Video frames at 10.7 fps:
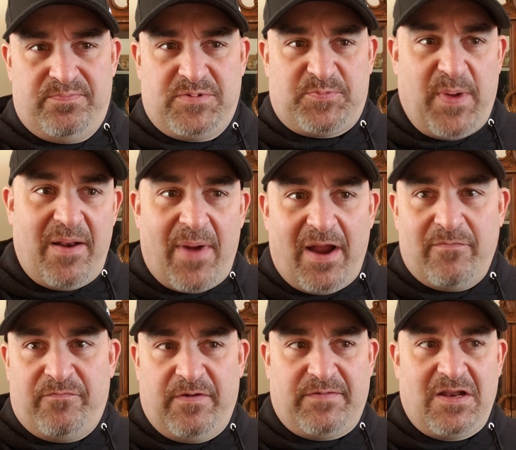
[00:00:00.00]
spend my
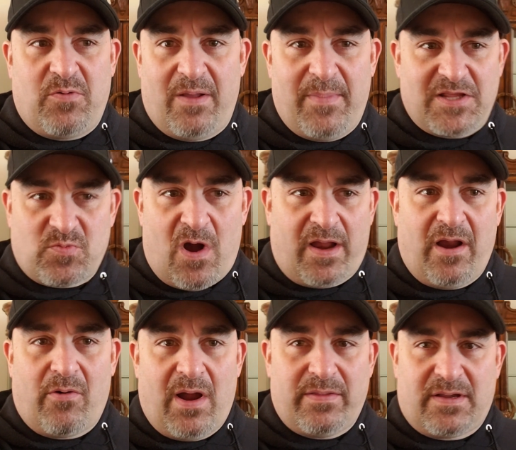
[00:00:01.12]
15, 20 minutes walking
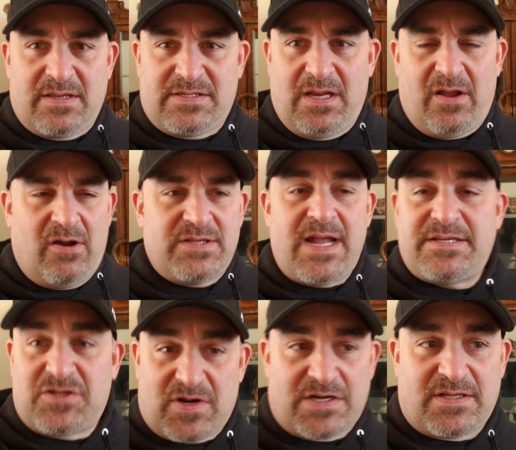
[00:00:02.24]
around the casino. It's nice
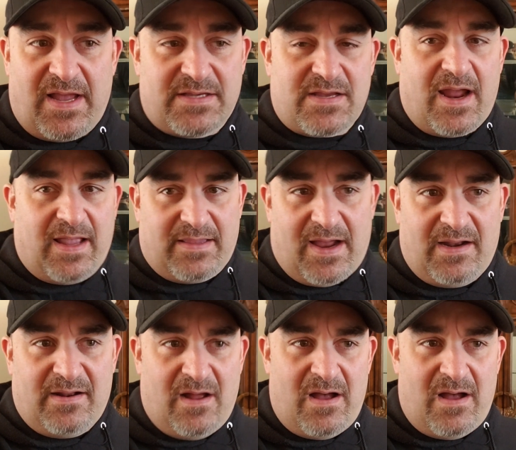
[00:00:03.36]
to stretch the legs. I get that.